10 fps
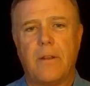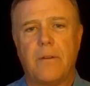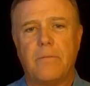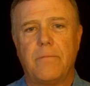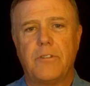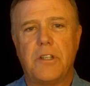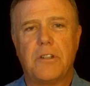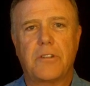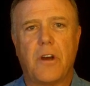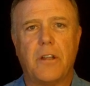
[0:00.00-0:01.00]
You know,
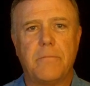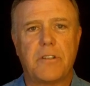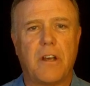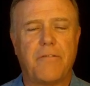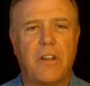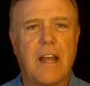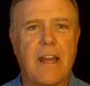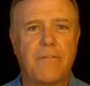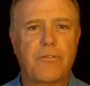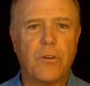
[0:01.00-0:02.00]
Jesus called himself the
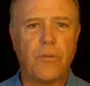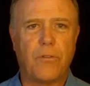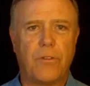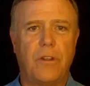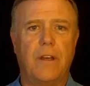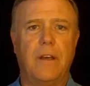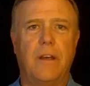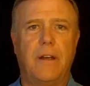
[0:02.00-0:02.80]
light of truth.